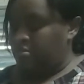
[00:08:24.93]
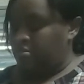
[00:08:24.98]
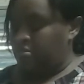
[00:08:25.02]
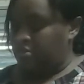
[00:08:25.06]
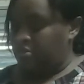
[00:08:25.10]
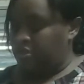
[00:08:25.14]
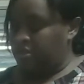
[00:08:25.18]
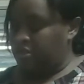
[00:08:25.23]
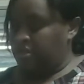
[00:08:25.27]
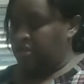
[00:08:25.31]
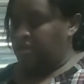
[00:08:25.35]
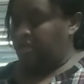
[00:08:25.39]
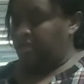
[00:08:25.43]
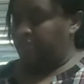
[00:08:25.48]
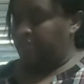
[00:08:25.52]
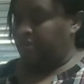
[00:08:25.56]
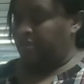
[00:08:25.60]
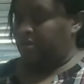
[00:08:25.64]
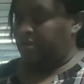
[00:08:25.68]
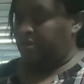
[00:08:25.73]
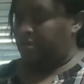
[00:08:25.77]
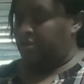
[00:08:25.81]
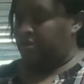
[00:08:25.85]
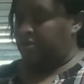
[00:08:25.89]
She said,
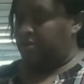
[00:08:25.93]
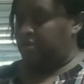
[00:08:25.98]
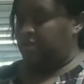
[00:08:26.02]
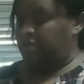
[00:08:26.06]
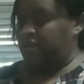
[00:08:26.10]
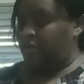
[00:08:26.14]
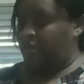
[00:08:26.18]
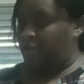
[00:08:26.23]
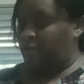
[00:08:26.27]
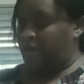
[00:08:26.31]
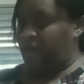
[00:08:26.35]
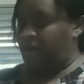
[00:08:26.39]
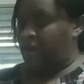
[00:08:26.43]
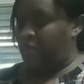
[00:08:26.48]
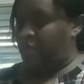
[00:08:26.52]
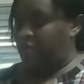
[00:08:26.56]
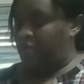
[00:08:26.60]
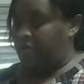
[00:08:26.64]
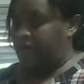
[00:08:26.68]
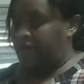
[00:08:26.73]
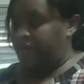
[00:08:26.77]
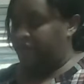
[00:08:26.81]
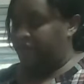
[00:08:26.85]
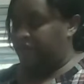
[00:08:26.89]
because that way
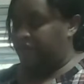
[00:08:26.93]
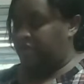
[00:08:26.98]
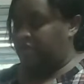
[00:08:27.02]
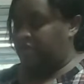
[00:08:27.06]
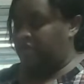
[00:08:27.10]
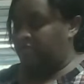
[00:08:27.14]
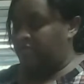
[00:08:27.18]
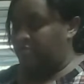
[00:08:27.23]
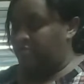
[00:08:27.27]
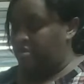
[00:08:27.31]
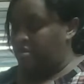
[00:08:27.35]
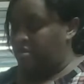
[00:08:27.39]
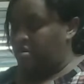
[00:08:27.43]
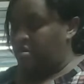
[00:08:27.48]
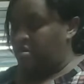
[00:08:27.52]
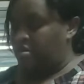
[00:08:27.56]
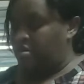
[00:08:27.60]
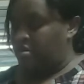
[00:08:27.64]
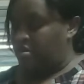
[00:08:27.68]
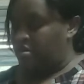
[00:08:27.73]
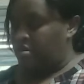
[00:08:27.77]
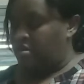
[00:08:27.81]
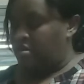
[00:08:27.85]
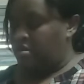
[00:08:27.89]
I won't have to keep
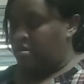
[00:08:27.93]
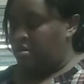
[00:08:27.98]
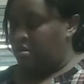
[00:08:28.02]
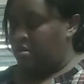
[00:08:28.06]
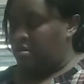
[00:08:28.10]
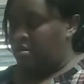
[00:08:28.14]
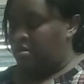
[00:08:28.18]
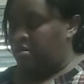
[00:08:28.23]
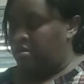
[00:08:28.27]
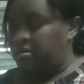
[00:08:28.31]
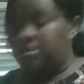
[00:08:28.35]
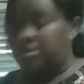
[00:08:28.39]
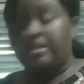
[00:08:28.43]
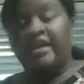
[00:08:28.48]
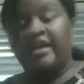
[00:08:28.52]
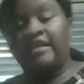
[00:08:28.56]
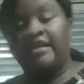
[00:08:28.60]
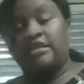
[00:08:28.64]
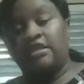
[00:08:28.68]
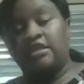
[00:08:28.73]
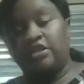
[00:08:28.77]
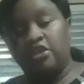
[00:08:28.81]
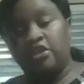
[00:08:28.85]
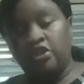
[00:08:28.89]

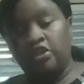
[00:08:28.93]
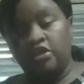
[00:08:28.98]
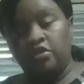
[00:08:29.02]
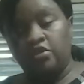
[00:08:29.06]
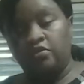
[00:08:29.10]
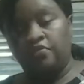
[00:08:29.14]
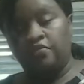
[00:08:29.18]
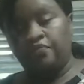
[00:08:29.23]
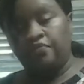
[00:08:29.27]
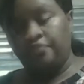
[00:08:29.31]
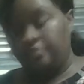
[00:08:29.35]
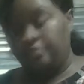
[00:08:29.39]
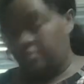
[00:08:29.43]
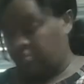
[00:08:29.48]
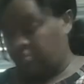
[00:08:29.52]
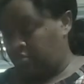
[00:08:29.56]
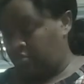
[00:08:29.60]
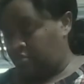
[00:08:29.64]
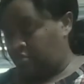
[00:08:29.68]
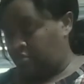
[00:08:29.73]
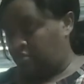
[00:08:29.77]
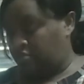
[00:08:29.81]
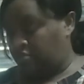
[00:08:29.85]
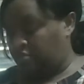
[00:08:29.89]
texting you
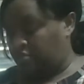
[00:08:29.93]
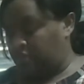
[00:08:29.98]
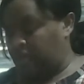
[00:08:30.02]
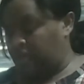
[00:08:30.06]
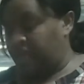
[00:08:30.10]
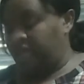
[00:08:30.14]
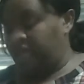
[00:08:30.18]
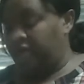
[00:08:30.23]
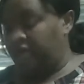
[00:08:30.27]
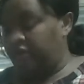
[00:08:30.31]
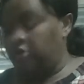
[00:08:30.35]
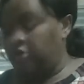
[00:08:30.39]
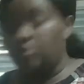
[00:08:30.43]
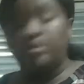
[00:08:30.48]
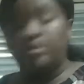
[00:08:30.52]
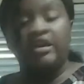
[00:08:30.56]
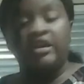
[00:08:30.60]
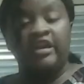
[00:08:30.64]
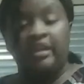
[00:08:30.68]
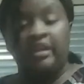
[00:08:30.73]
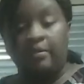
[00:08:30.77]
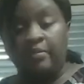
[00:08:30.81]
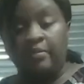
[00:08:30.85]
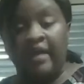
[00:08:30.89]
and then you're
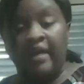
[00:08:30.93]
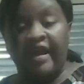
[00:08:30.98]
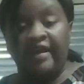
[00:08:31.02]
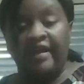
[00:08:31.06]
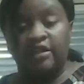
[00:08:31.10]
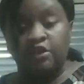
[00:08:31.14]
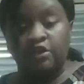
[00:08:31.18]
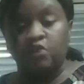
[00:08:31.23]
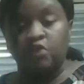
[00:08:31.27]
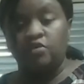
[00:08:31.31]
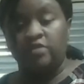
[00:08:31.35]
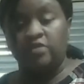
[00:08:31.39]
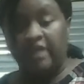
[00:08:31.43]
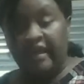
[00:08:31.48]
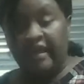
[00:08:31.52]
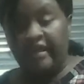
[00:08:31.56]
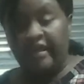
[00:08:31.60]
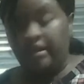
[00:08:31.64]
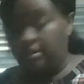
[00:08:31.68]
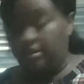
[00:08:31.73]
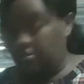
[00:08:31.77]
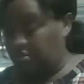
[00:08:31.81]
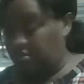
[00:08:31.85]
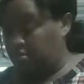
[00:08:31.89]
getting back too
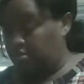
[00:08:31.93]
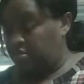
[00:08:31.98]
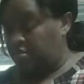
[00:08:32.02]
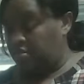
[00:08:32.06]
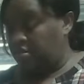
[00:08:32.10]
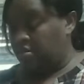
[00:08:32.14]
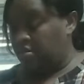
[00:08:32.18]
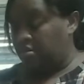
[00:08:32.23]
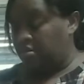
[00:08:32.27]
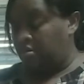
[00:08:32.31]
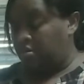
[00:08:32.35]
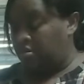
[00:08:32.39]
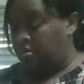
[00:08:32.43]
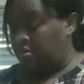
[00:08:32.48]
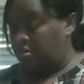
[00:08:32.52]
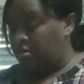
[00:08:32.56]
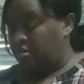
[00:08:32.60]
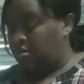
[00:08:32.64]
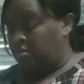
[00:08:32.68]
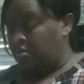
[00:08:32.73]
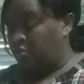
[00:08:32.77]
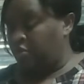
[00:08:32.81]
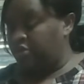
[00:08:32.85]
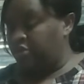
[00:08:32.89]
late
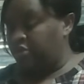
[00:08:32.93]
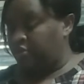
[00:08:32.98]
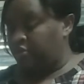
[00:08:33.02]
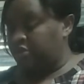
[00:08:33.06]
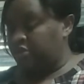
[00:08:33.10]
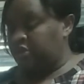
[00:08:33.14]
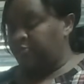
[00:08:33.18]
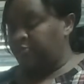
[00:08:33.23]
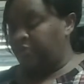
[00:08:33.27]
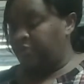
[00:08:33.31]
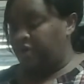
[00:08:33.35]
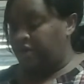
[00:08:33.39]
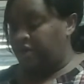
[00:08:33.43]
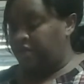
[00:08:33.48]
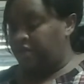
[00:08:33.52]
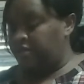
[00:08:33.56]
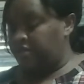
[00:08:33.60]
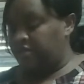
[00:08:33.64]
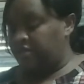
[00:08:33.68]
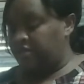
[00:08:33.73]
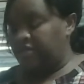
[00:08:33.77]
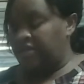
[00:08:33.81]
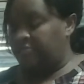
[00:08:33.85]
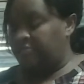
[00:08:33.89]
with a response
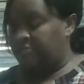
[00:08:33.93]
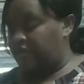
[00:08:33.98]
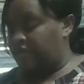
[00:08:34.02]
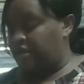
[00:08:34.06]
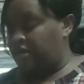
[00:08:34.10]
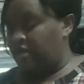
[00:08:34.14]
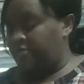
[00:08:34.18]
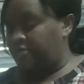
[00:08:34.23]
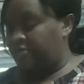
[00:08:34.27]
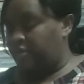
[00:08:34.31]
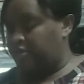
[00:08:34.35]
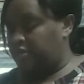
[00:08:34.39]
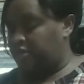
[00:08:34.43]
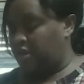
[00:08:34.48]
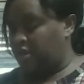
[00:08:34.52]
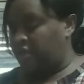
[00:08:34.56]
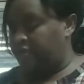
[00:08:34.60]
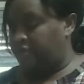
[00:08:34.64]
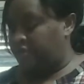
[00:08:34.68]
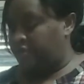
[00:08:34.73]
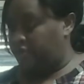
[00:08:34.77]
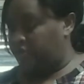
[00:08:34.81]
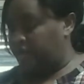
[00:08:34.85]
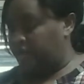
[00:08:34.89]
and then my gumbo's
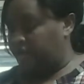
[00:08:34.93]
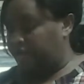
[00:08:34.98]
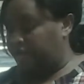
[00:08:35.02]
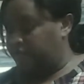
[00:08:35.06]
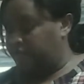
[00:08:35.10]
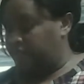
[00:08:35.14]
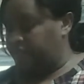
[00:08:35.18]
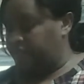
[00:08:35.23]
already ready.